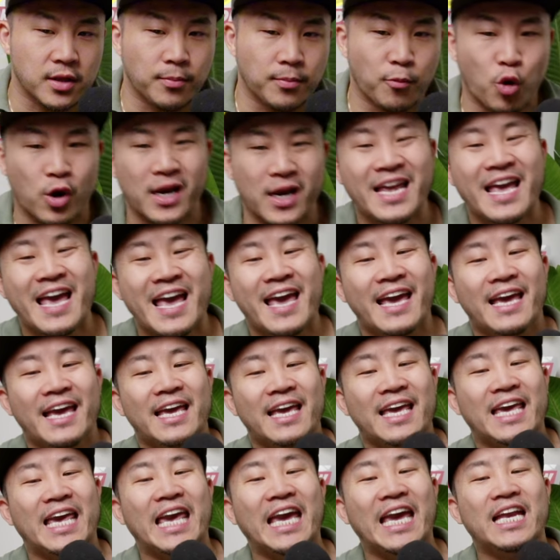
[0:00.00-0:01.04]
the morning.
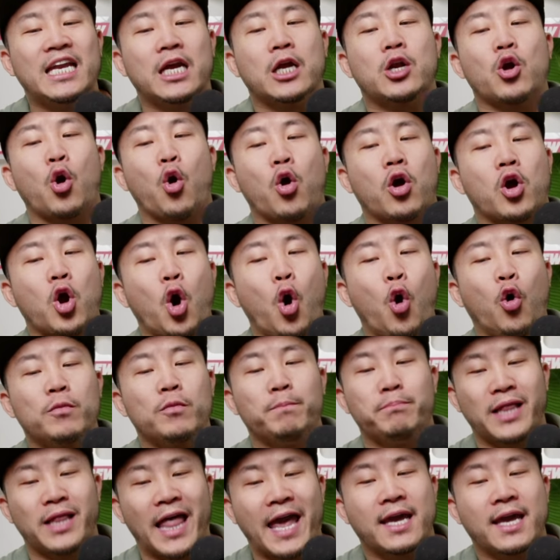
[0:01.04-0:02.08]
Heated or
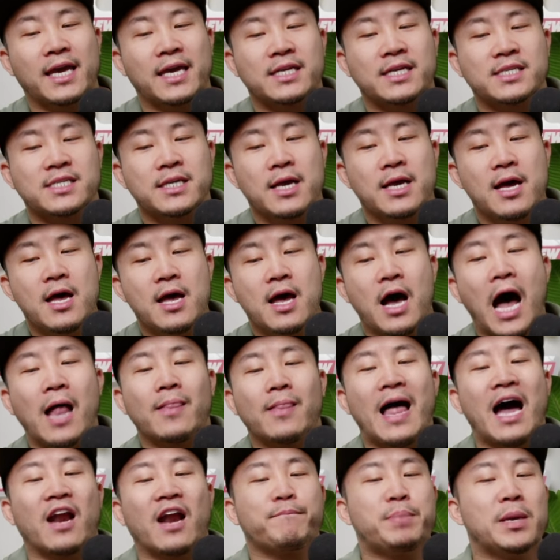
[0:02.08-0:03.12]
cold blankets. A
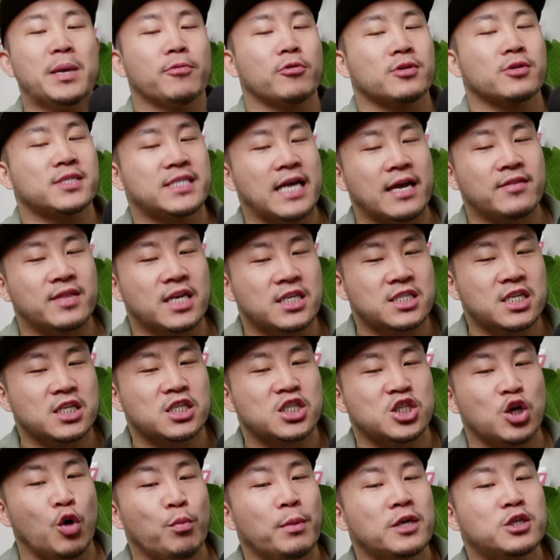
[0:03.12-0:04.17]
lot of people are saying this is
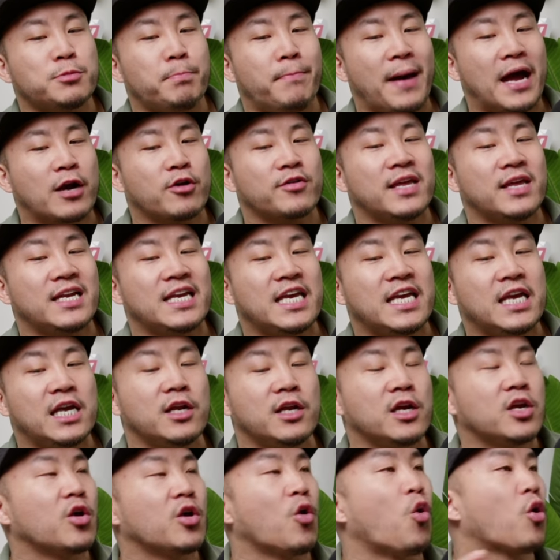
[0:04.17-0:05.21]
so much better than
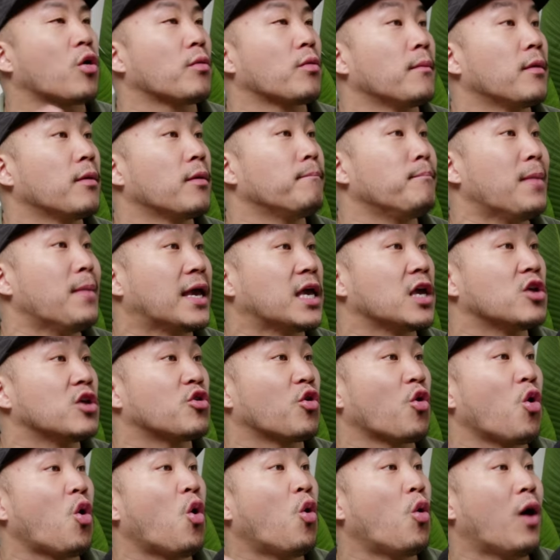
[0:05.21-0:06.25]
heating or making
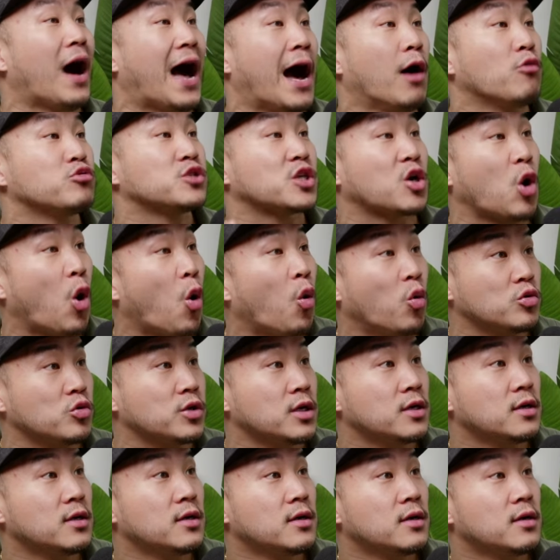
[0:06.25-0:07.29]
your whole house cold.
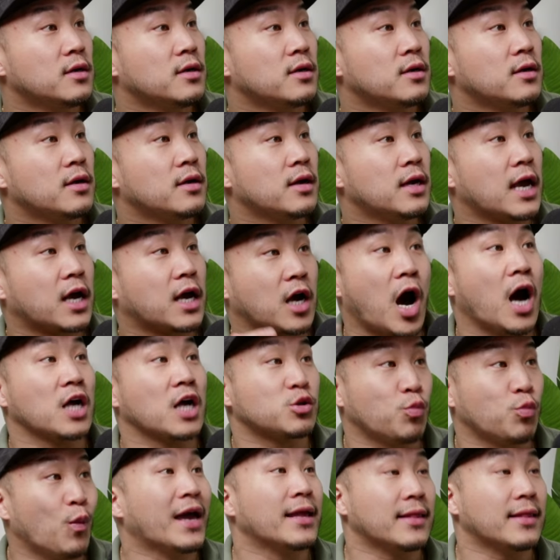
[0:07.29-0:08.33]
Yeah. It
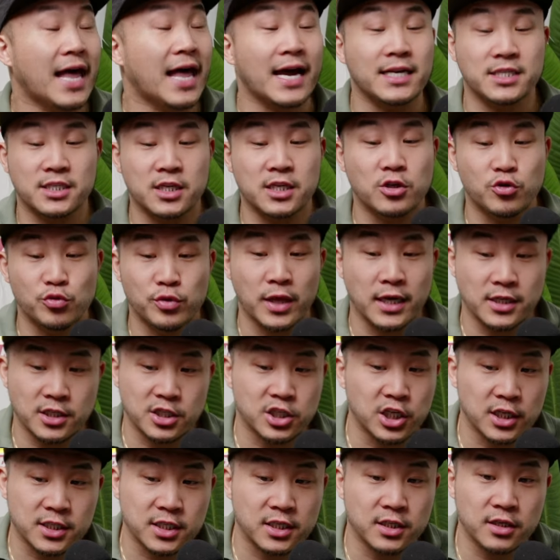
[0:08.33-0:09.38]
costs way less to do this.
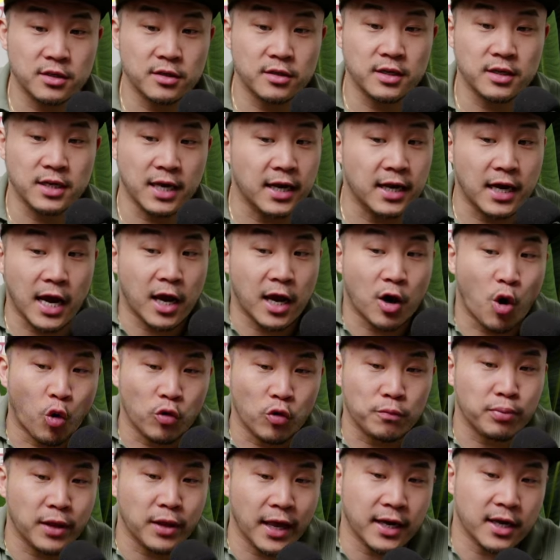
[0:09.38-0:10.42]
Just get a
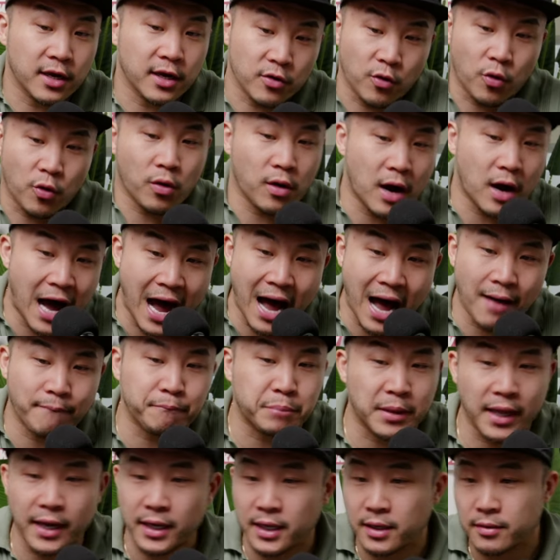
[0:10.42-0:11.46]
cold blanket or a hot
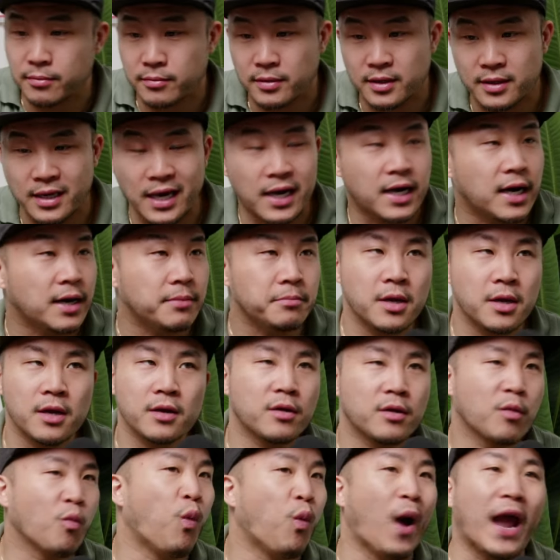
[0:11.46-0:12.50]
blanket. Get a
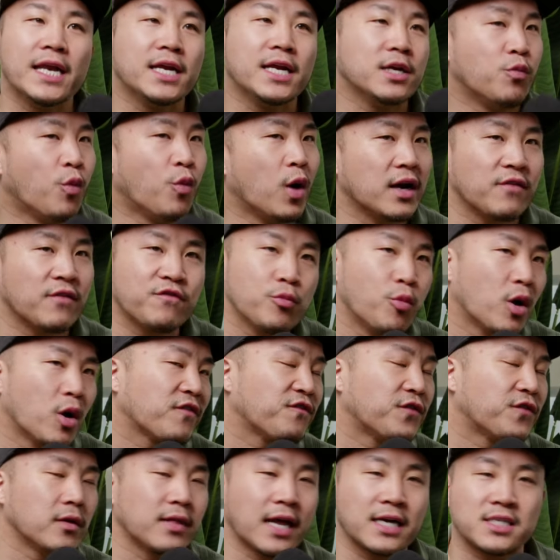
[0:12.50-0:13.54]
weighted one if you want
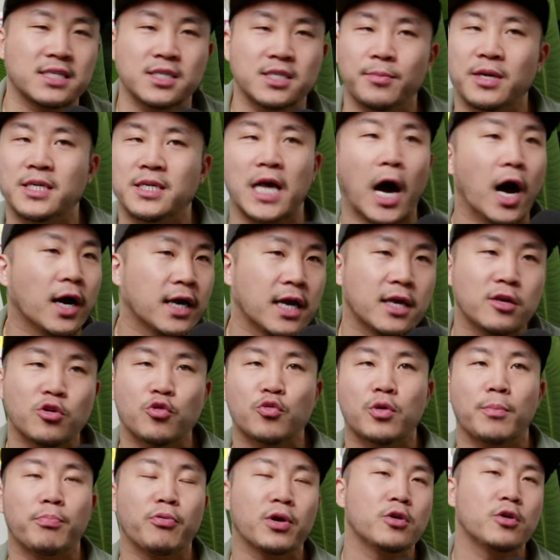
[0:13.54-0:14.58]
to feel like somebody's hugging
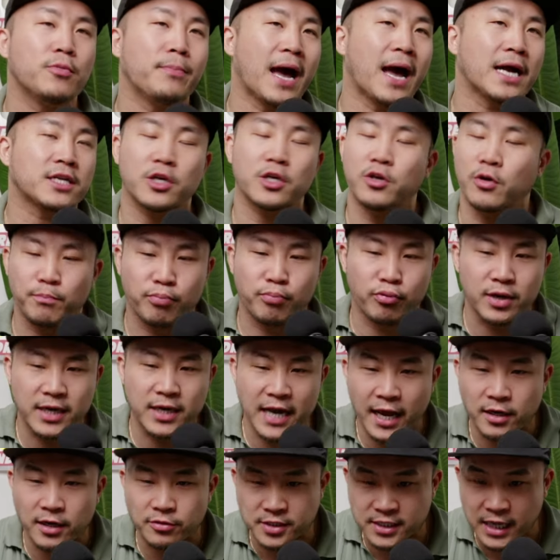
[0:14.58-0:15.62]
you to bring you back to your
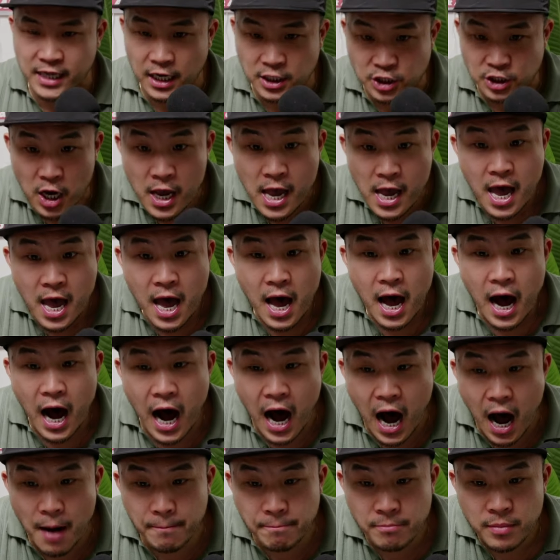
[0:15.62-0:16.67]
prenatal stage.
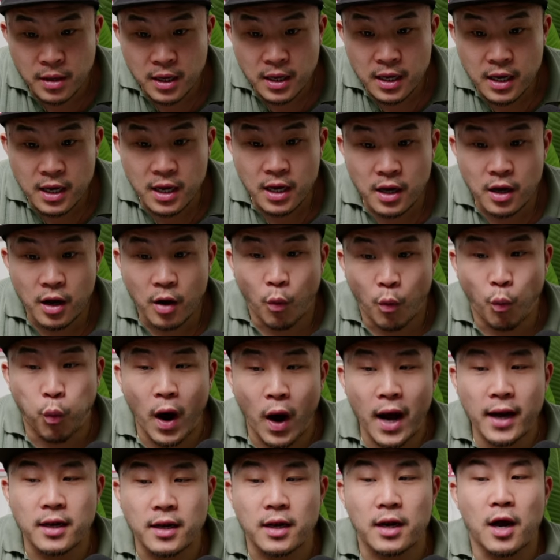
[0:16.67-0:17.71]

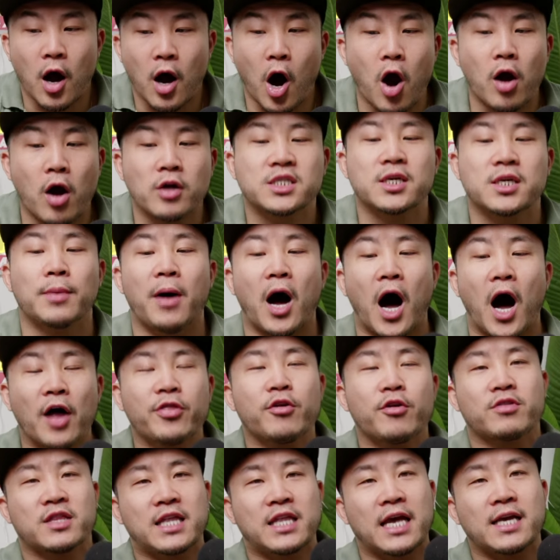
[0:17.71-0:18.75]
What are some
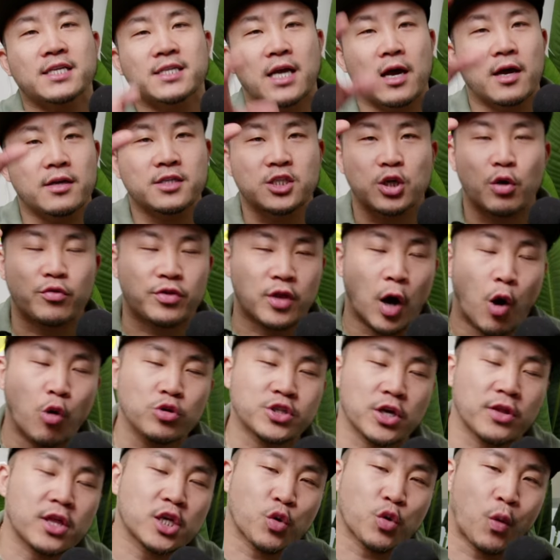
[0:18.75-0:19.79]
other things? So
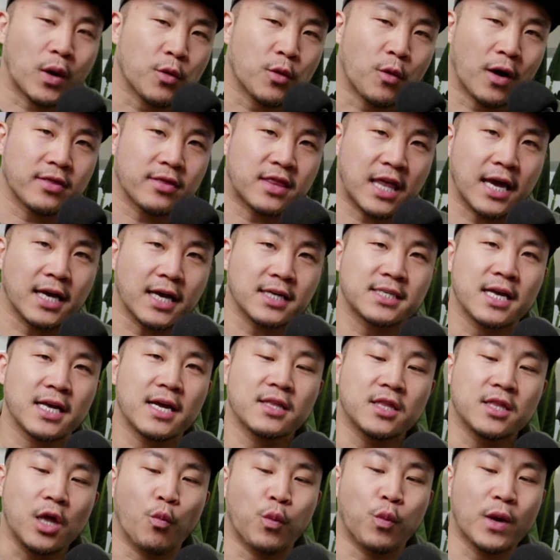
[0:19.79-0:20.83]
those are the 21 things
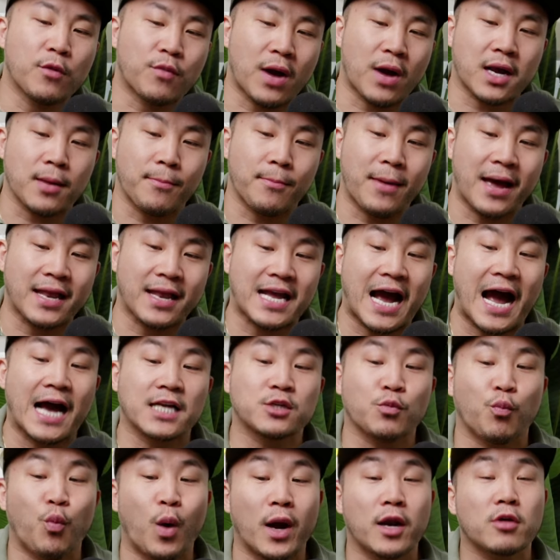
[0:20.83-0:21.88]
that we recommend,
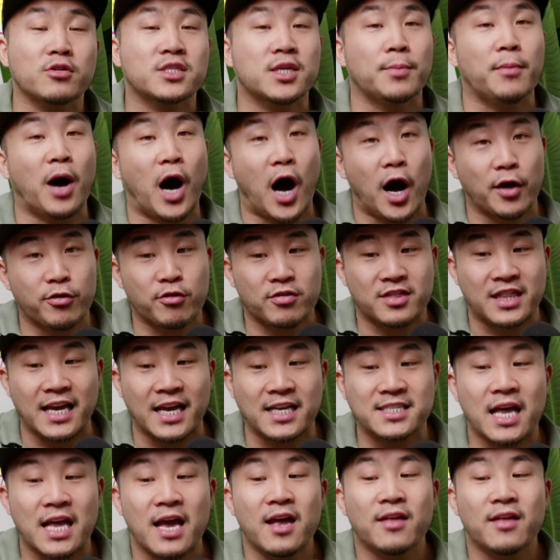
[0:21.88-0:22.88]
guys. What are some other things